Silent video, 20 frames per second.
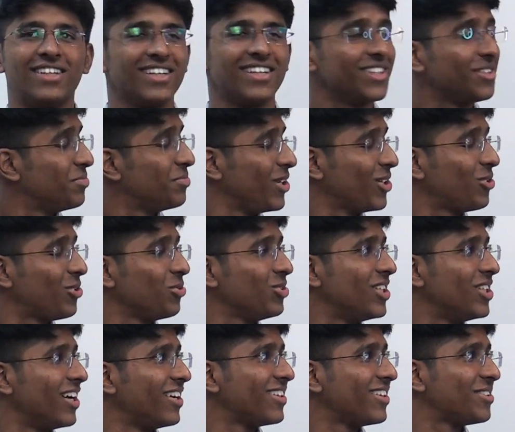think he's being too
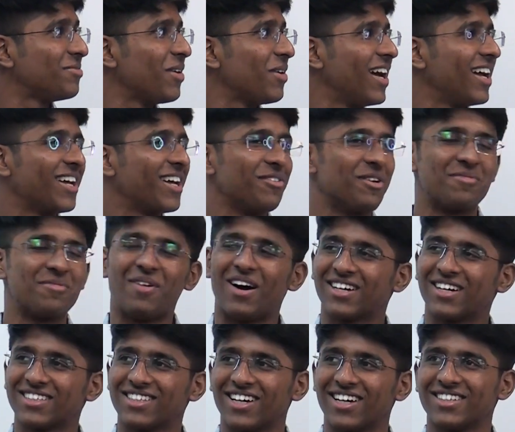generous by giving
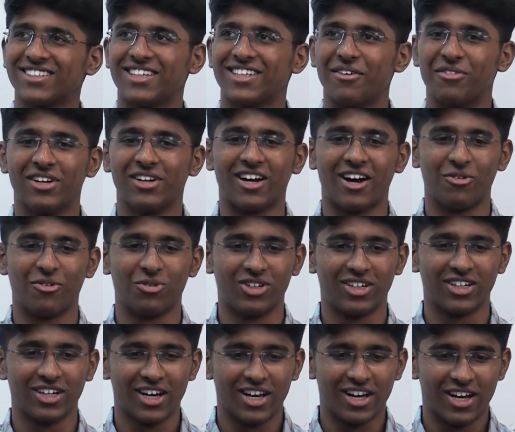Pakistan a 7. I
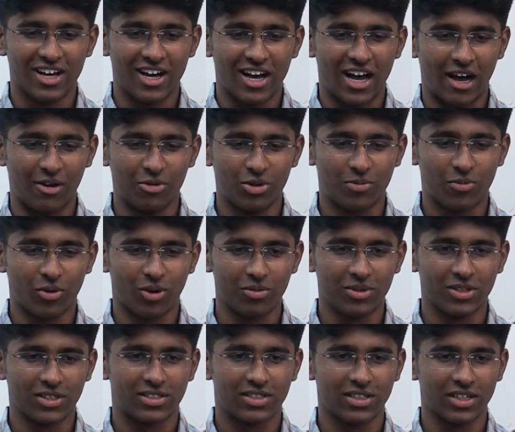would
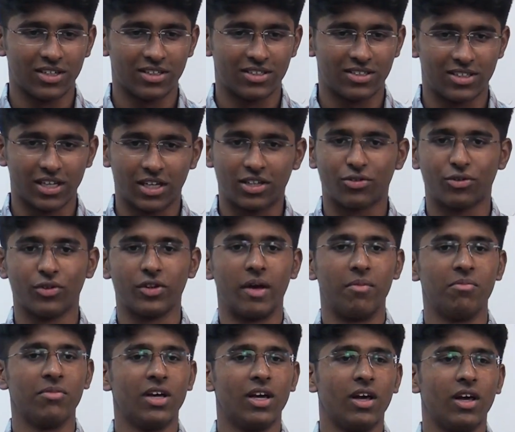probably say a 6 for
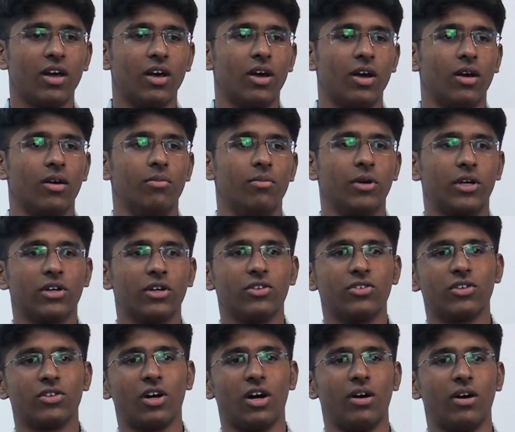them
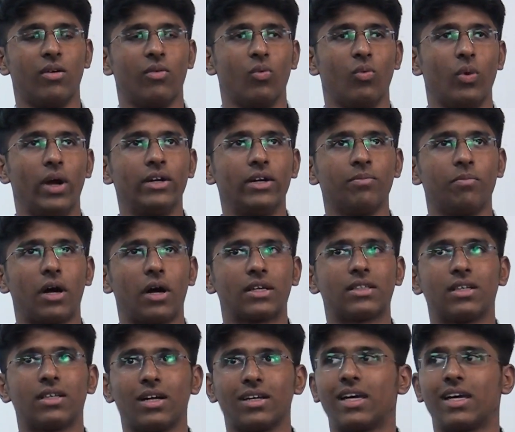because when
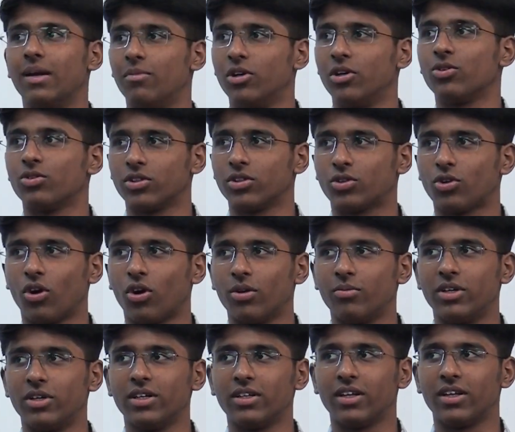Pakistan came into this
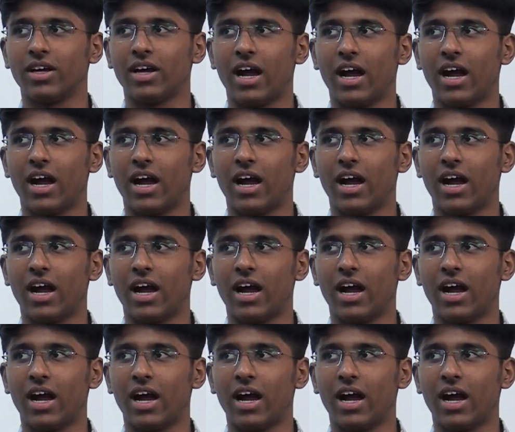tournament, they